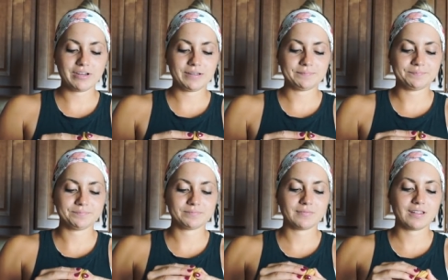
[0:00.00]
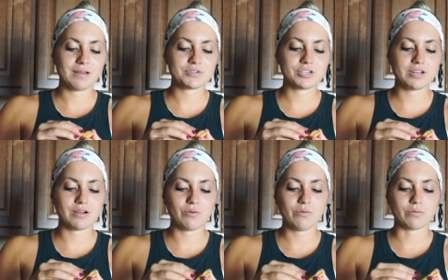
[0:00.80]
good. I'm sure you
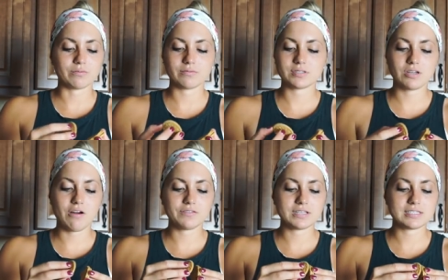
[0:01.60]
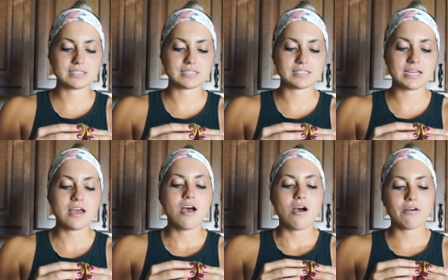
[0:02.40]
got, oh, soft consistency.
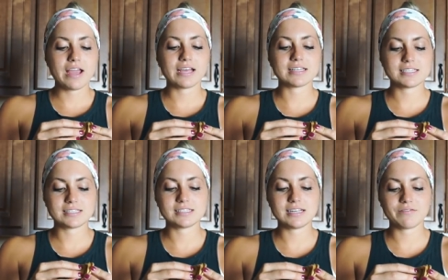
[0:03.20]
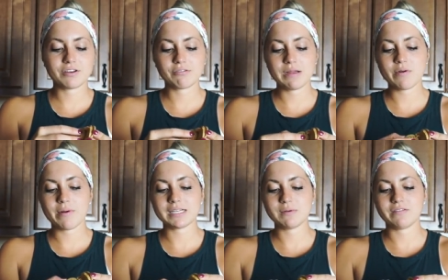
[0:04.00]
Okay, consistency of the cream
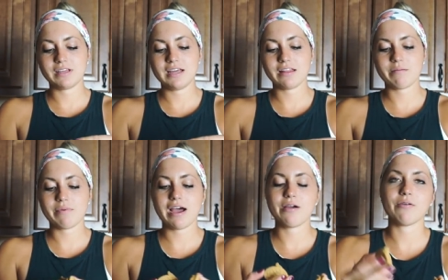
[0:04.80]
reminds me of the key lime pie